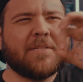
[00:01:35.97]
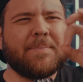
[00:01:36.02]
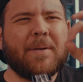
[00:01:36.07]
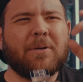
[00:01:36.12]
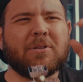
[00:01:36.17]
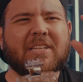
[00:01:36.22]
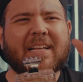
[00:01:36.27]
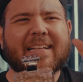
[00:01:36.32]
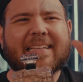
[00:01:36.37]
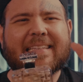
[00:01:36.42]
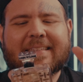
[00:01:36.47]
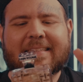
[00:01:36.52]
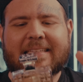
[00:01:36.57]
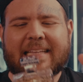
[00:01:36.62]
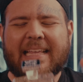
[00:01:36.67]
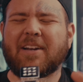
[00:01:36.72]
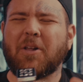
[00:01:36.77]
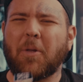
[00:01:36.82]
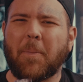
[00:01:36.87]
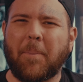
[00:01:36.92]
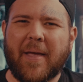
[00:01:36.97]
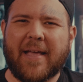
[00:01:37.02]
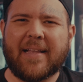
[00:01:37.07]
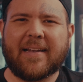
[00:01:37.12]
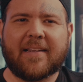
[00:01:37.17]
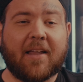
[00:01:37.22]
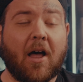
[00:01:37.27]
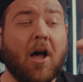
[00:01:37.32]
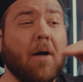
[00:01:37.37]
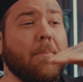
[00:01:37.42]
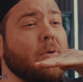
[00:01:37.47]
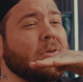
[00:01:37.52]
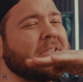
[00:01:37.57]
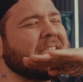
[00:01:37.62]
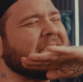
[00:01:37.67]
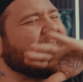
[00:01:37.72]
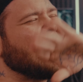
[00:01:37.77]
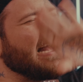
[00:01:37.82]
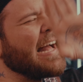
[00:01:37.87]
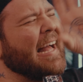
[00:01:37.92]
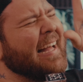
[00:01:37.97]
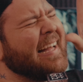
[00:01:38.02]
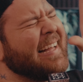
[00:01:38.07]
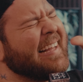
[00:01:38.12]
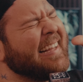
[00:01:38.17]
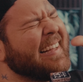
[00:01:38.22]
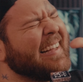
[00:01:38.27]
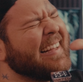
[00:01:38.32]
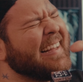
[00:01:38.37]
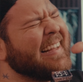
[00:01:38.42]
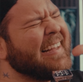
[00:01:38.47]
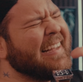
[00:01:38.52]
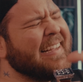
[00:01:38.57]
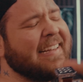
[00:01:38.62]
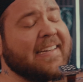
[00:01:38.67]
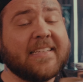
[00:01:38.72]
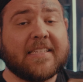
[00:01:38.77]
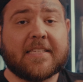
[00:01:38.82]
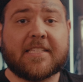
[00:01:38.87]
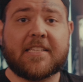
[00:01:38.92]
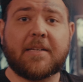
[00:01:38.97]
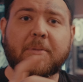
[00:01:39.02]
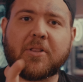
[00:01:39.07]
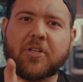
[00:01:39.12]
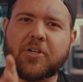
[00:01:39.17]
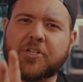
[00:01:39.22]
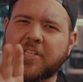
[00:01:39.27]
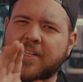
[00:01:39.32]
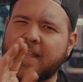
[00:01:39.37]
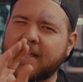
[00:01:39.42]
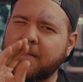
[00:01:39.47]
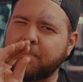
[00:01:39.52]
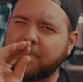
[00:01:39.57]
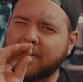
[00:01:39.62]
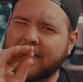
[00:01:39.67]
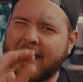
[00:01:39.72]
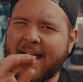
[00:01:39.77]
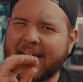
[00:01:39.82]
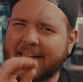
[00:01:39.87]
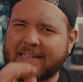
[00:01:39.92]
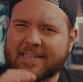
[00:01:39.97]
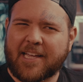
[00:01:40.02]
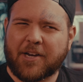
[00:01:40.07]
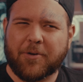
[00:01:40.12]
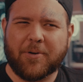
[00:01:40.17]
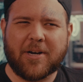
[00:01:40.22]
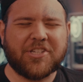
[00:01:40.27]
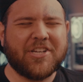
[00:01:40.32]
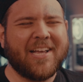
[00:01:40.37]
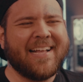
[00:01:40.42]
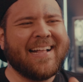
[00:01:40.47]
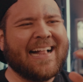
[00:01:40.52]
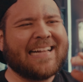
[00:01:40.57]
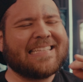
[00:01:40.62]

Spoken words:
smells a little bit, almost kind of similar to like black licorice.